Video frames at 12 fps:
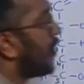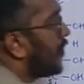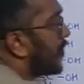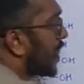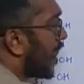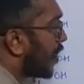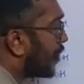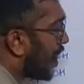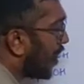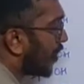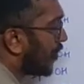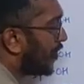fifth carbon
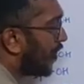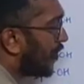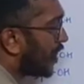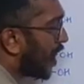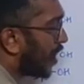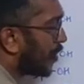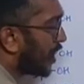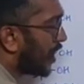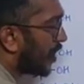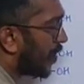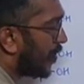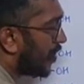atom, fifth carbon
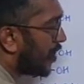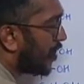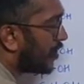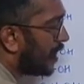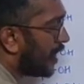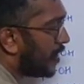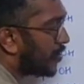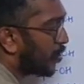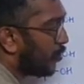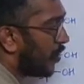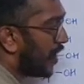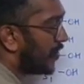atom.
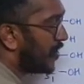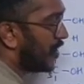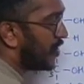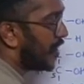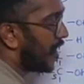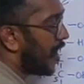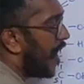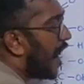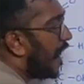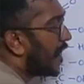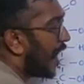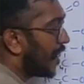CH2OH is there and